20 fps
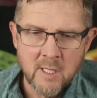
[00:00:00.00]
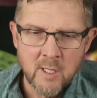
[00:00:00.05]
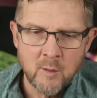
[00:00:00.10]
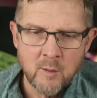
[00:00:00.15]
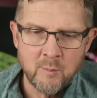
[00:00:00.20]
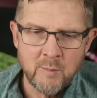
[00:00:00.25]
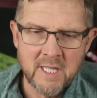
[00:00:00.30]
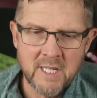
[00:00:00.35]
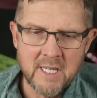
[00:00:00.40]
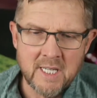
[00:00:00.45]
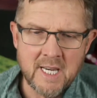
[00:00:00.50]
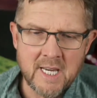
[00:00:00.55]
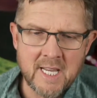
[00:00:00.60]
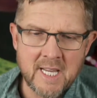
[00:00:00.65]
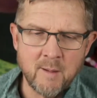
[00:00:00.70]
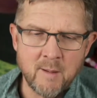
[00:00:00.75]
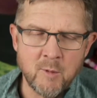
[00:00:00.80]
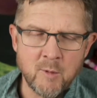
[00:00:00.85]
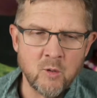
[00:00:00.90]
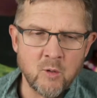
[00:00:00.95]
Pick a
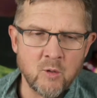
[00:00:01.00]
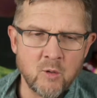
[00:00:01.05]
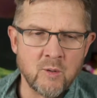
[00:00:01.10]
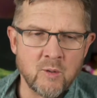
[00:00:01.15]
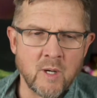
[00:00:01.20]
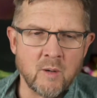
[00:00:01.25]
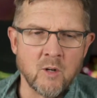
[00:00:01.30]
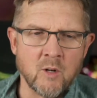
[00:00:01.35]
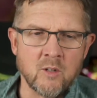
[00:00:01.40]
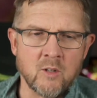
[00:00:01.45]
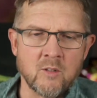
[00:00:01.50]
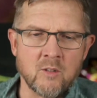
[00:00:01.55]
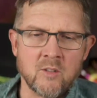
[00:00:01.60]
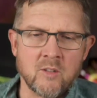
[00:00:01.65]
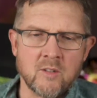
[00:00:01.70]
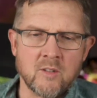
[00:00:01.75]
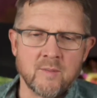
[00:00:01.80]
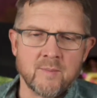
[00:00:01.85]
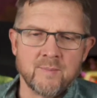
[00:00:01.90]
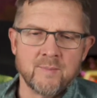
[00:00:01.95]
name. Who do I
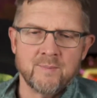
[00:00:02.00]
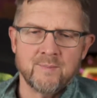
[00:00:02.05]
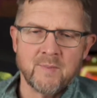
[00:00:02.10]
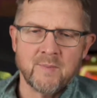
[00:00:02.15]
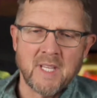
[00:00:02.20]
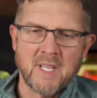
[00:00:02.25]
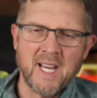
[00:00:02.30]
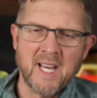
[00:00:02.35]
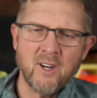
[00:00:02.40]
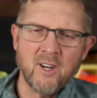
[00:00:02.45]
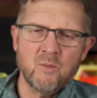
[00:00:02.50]
want? I